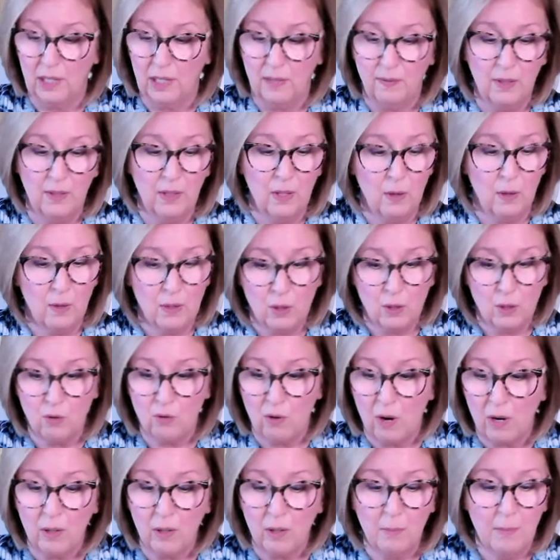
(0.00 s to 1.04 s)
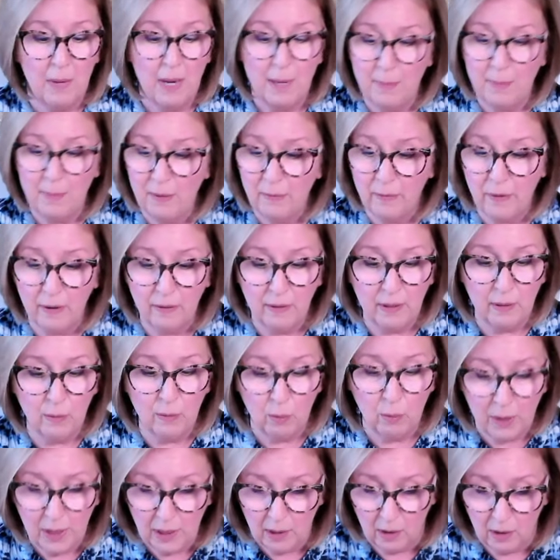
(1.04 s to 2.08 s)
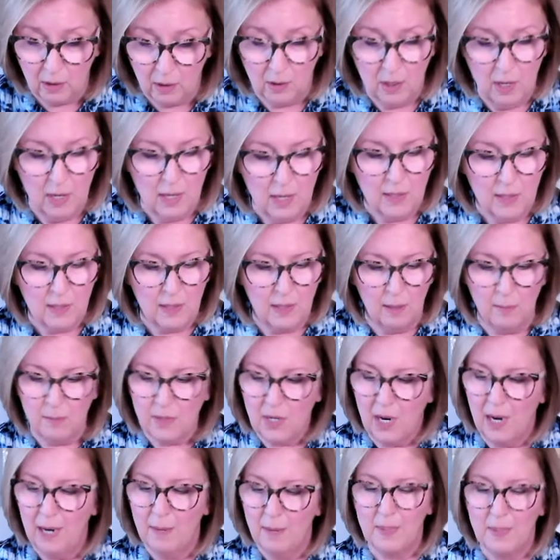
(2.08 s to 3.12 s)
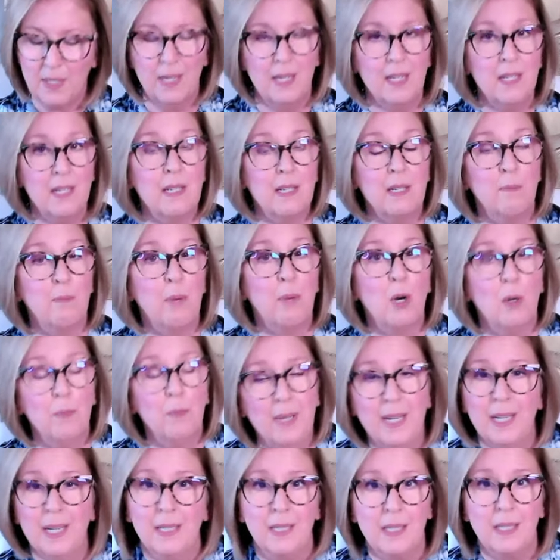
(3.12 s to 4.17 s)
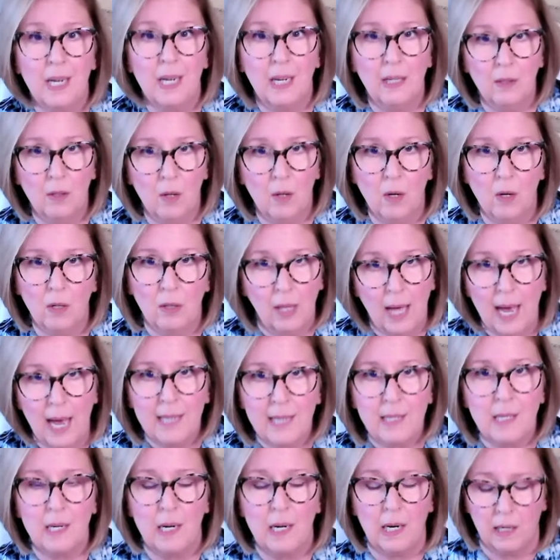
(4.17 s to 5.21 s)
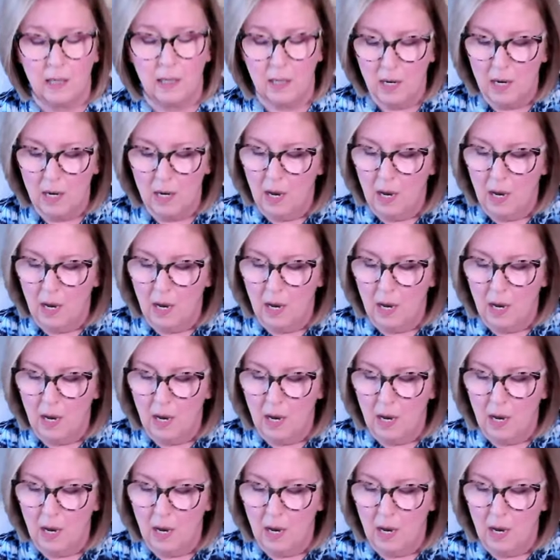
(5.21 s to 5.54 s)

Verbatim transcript: Even though the struggle may be very real, sometimes it isn't permanent and long-lasting.